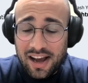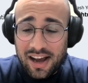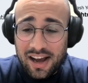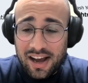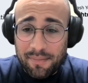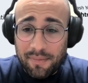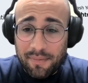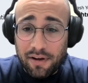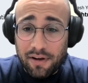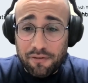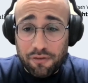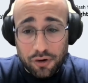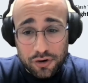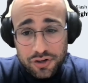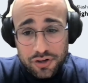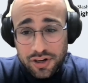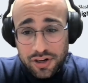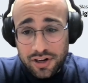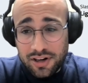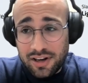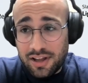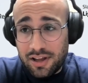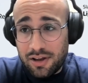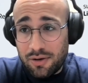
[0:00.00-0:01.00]

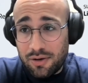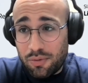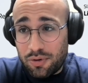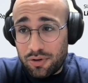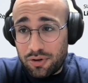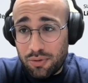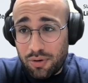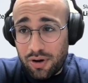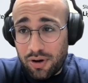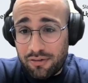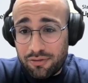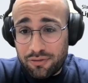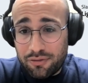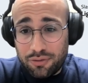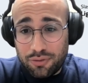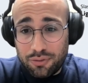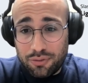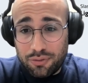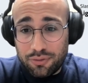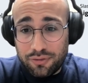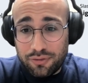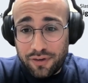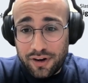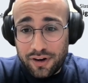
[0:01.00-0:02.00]
Unfortunately, we do have
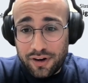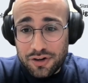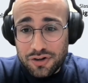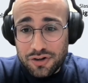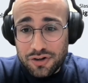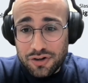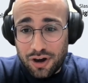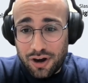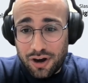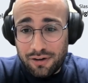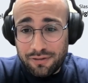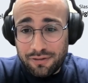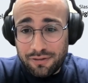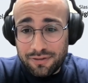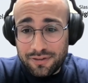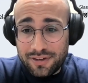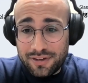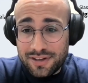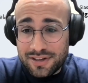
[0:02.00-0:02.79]
to finish off